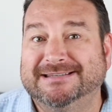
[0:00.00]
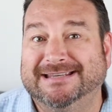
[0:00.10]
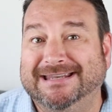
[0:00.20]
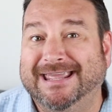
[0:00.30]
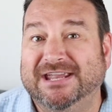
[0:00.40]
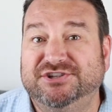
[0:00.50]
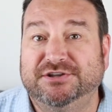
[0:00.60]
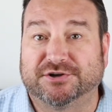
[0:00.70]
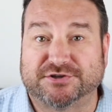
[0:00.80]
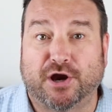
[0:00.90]
is
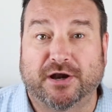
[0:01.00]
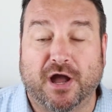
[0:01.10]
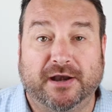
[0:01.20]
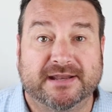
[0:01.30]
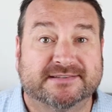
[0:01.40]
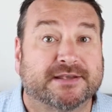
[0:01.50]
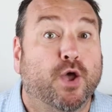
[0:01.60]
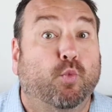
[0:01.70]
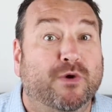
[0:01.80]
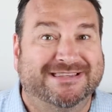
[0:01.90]
engaging their target audience
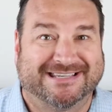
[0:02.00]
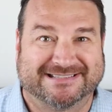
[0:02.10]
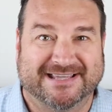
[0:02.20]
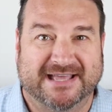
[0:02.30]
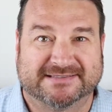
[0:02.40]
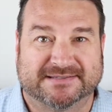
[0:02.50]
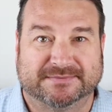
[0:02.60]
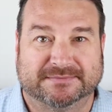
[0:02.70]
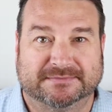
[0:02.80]
with success.